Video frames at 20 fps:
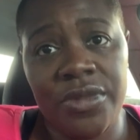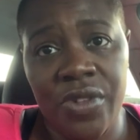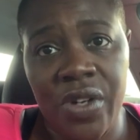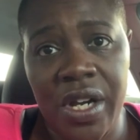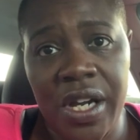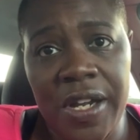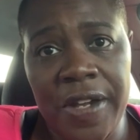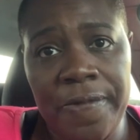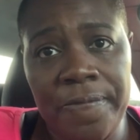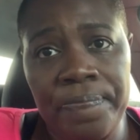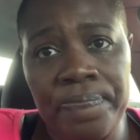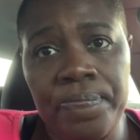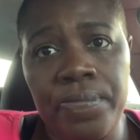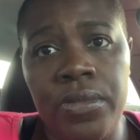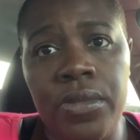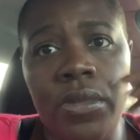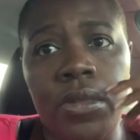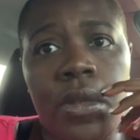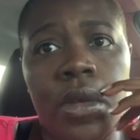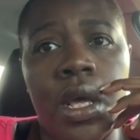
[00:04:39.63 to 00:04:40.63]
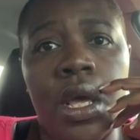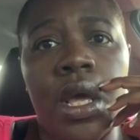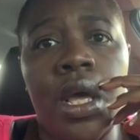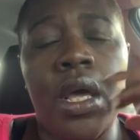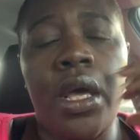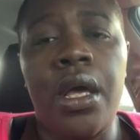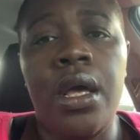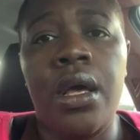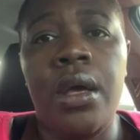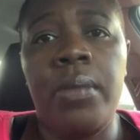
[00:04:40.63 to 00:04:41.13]
Right?
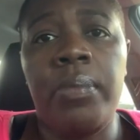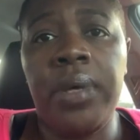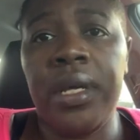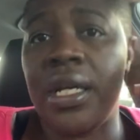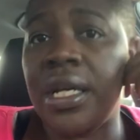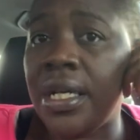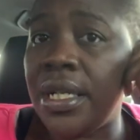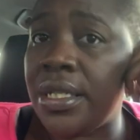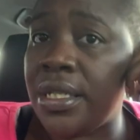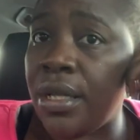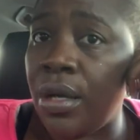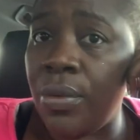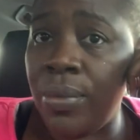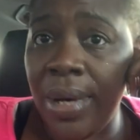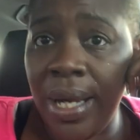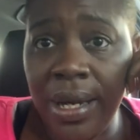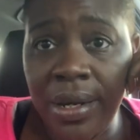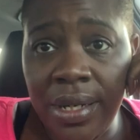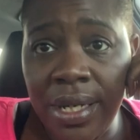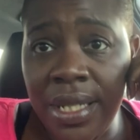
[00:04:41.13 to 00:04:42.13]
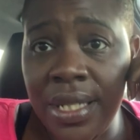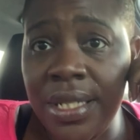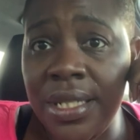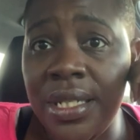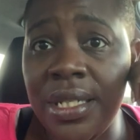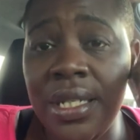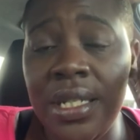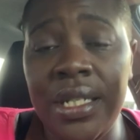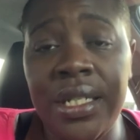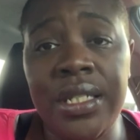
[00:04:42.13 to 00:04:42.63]
Because
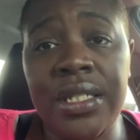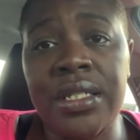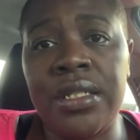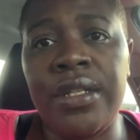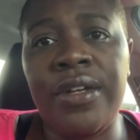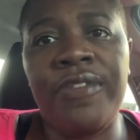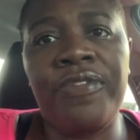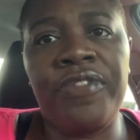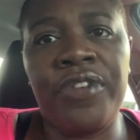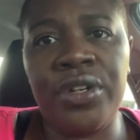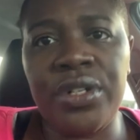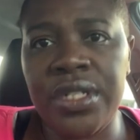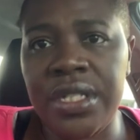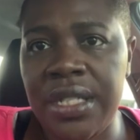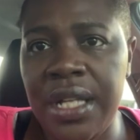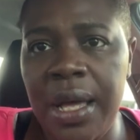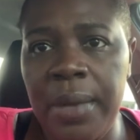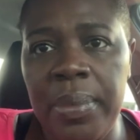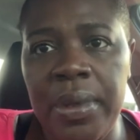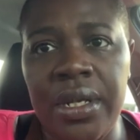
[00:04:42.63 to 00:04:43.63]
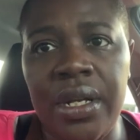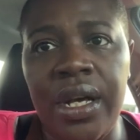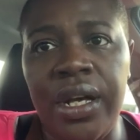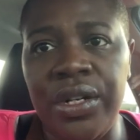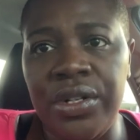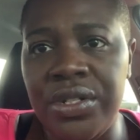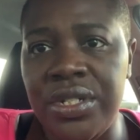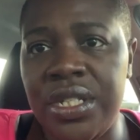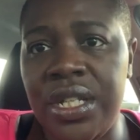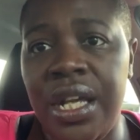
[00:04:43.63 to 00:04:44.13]
awareness is the first step in
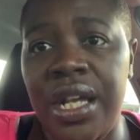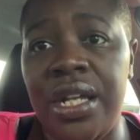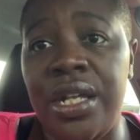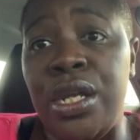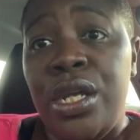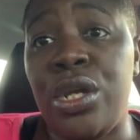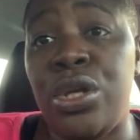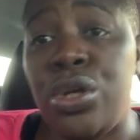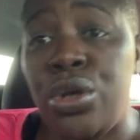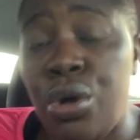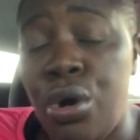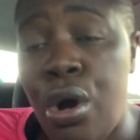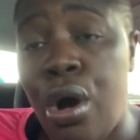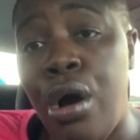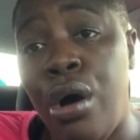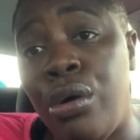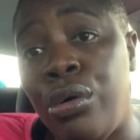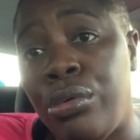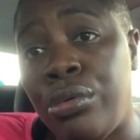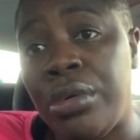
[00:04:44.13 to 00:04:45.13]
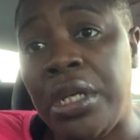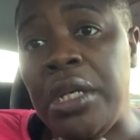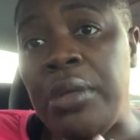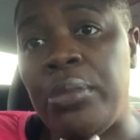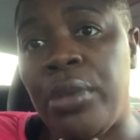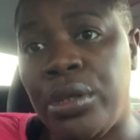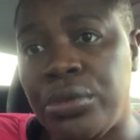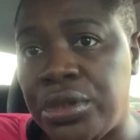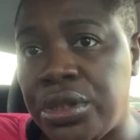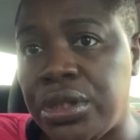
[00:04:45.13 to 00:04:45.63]
understanding your own
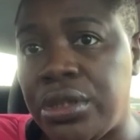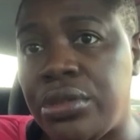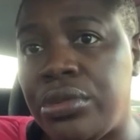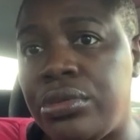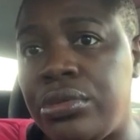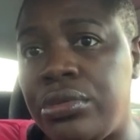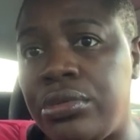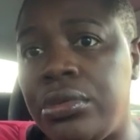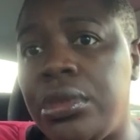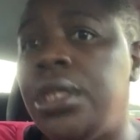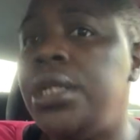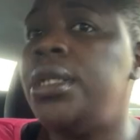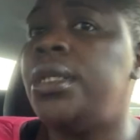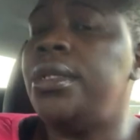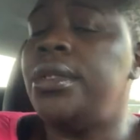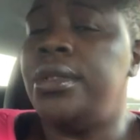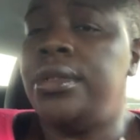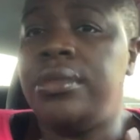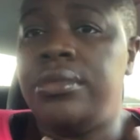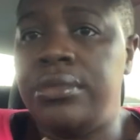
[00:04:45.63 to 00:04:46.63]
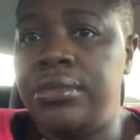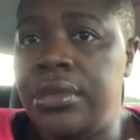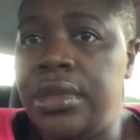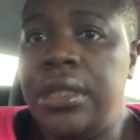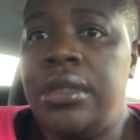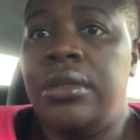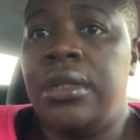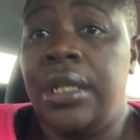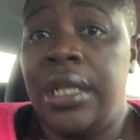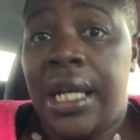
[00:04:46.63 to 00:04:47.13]
emotional
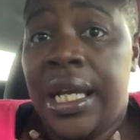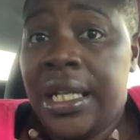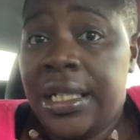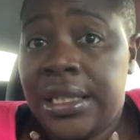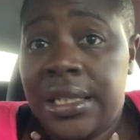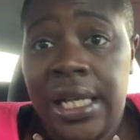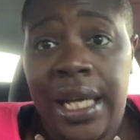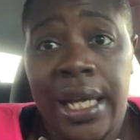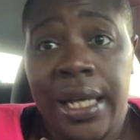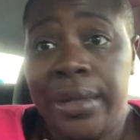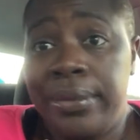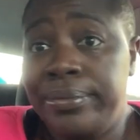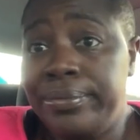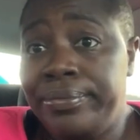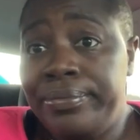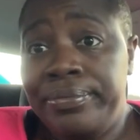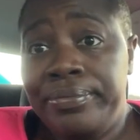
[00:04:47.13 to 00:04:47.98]
landscape,